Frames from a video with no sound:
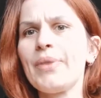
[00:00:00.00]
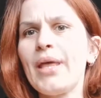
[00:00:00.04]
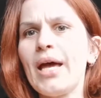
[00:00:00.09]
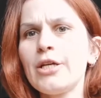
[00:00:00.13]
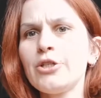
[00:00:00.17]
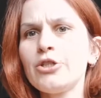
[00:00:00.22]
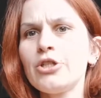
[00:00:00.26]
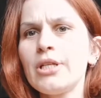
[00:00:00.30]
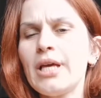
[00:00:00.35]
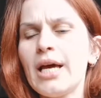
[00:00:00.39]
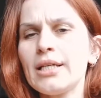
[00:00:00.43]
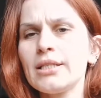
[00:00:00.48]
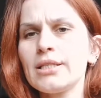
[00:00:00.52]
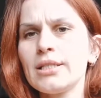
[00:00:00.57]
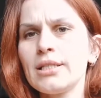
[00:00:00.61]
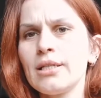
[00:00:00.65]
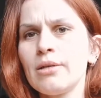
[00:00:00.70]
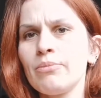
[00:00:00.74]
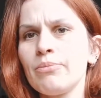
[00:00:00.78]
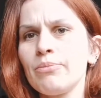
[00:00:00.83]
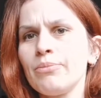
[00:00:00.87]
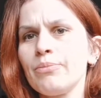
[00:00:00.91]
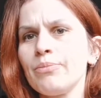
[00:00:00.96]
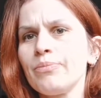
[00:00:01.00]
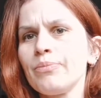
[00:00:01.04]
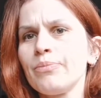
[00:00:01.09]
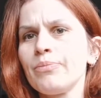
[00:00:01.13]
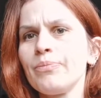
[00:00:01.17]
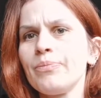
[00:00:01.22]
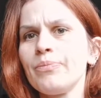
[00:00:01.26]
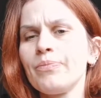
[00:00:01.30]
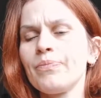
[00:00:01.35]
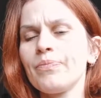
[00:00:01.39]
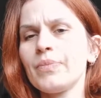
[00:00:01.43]
I should add
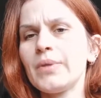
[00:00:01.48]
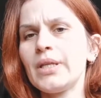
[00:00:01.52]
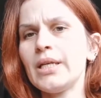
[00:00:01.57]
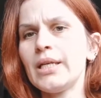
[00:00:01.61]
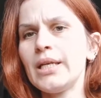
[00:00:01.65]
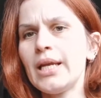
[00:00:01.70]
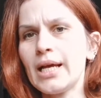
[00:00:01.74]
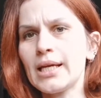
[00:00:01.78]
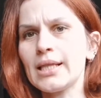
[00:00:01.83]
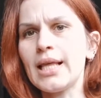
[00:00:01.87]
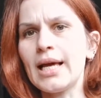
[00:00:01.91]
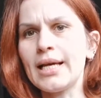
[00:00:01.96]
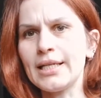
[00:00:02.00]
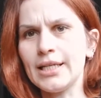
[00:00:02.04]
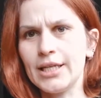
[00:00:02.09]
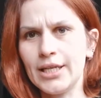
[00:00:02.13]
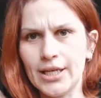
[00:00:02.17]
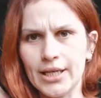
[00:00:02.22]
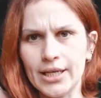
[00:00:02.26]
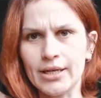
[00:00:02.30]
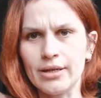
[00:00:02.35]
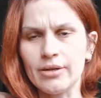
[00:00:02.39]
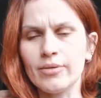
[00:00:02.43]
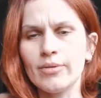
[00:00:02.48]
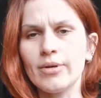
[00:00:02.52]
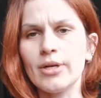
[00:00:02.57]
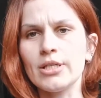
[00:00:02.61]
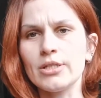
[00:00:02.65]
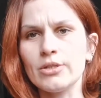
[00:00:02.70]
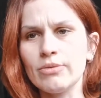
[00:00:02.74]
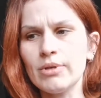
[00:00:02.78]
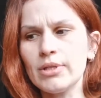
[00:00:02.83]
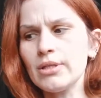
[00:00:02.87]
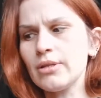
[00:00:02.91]
some neckline here
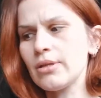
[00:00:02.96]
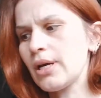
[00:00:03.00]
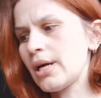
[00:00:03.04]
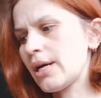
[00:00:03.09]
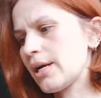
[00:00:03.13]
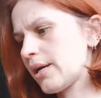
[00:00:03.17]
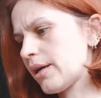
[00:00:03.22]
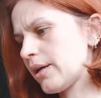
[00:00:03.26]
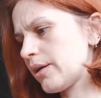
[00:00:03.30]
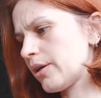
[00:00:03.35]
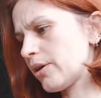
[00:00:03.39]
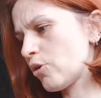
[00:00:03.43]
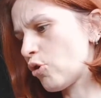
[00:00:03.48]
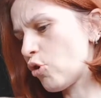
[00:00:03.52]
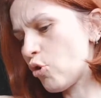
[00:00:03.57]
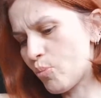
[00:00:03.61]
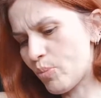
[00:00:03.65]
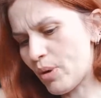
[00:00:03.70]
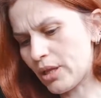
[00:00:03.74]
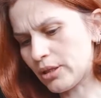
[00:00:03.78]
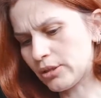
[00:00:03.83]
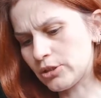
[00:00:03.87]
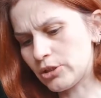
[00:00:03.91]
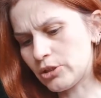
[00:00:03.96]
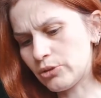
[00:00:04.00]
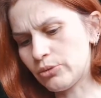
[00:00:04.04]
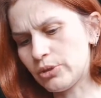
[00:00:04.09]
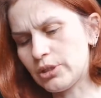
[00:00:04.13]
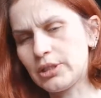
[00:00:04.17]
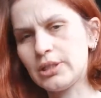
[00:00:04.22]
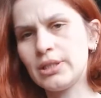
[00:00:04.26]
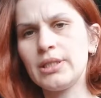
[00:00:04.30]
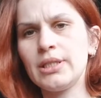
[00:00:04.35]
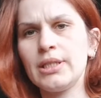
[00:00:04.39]
as well. I hope I'll do
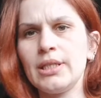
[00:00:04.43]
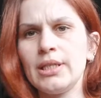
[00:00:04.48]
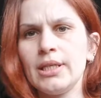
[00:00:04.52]
it